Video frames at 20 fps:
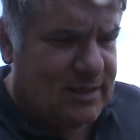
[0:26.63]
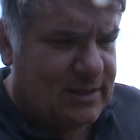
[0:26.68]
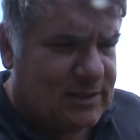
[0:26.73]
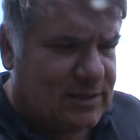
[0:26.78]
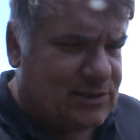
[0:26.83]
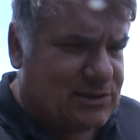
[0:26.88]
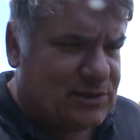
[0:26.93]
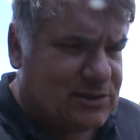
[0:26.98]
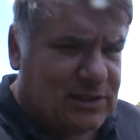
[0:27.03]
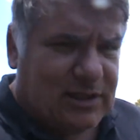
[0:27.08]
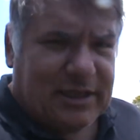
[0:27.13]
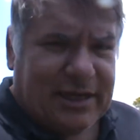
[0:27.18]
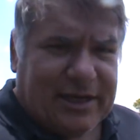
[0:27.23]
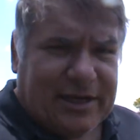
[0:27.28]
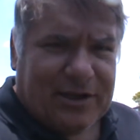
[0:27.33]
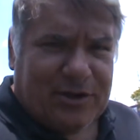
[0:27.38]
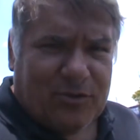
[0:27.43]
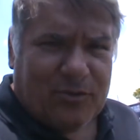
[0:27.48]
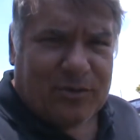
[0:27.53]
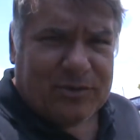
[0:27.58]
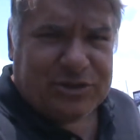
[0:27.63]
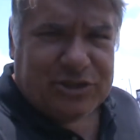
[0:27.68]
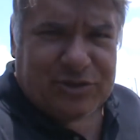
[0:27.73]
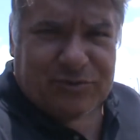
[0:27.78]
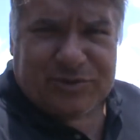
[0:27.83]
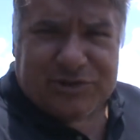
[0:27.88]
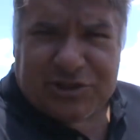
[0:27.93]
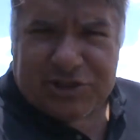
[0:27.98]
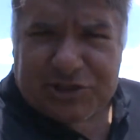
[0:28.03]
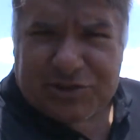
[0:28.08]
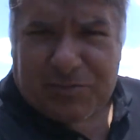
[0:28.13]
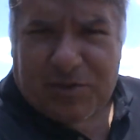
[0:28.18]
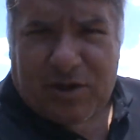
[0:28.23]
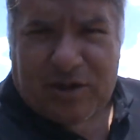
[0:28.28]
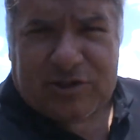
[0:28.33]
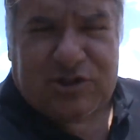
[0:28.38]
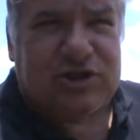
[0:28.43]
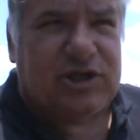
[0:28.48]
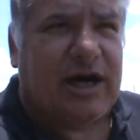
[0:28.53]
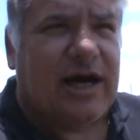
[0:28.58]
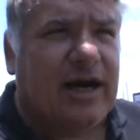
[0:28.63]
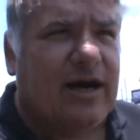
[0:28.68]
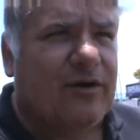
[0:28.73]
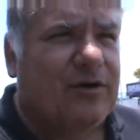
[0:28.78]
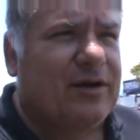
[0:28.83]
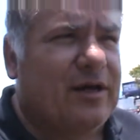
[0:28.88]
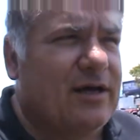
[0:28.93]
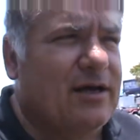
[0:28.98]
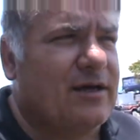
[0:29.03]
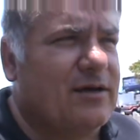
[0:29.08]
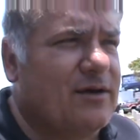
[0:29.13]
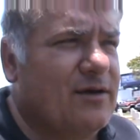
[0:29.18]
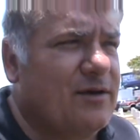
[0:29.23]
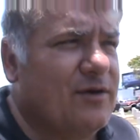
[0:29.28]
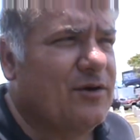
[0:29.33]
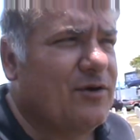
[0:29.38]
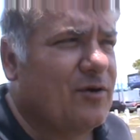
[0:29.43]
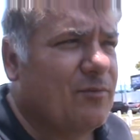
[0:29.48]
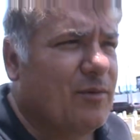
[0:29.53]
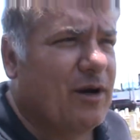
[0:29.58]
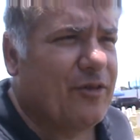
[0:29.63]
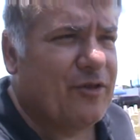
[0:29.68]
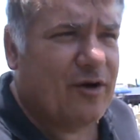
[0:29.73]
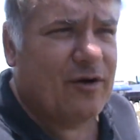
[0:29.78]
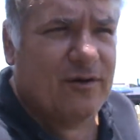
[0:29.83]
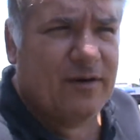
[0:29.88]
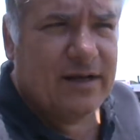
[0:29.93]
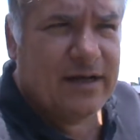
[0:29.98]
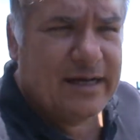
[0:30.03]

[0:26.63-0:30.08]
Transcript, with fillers: This is a lady who, when she was a small child, her mother